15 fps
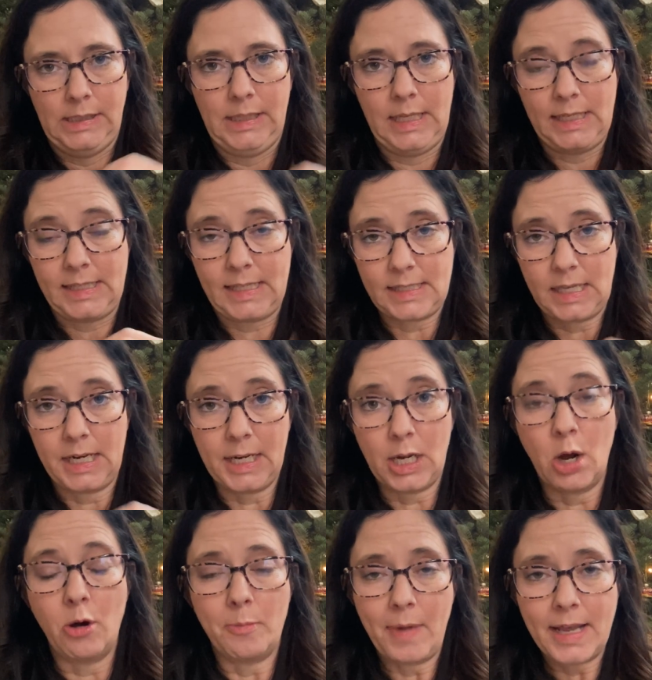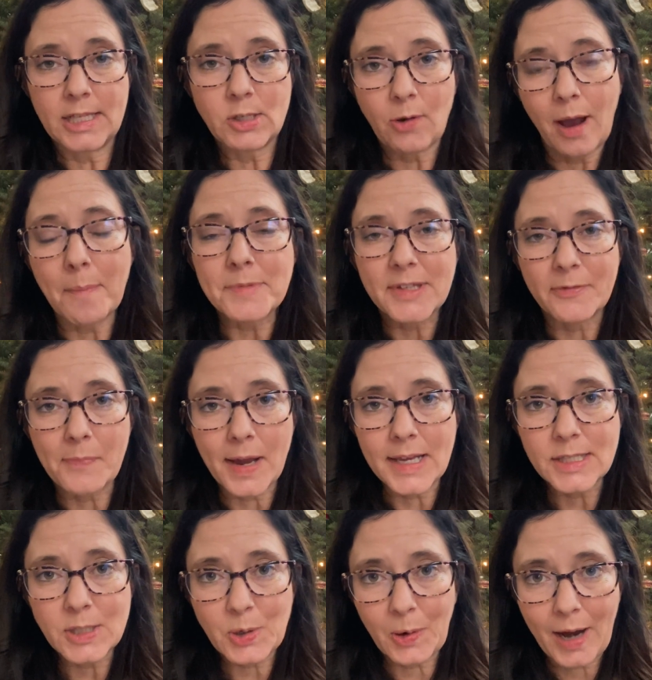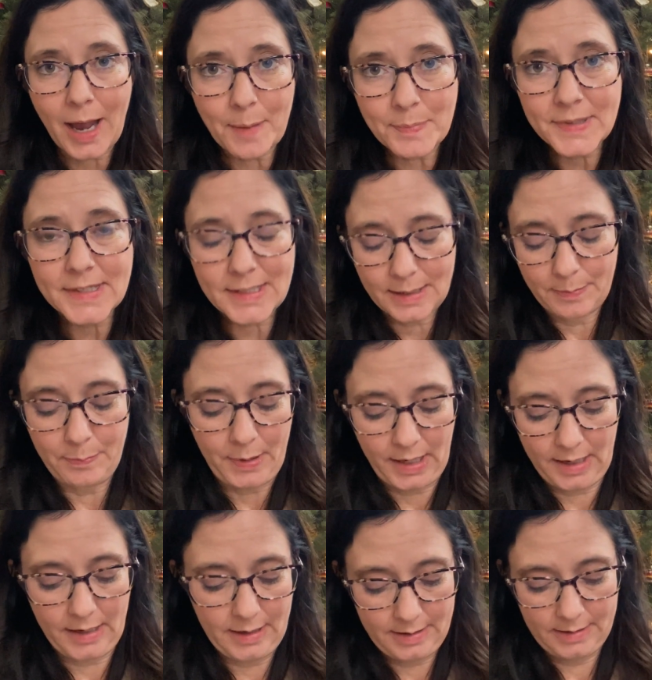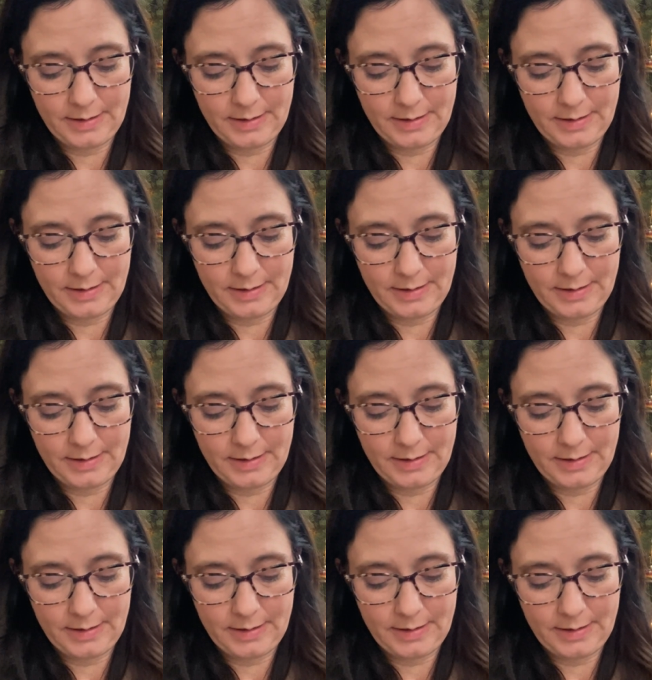This is going to go in my scraps of my scraps bin.